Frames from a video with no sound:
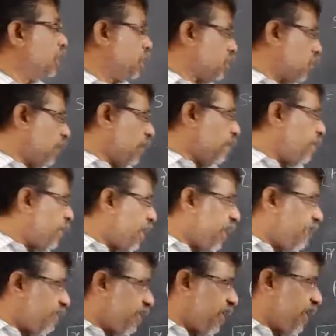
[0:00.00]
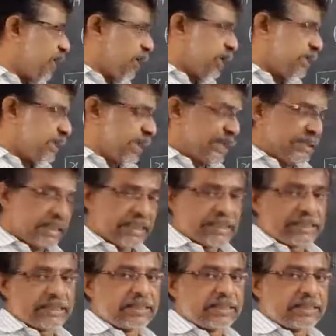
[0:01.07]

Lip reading: So number of success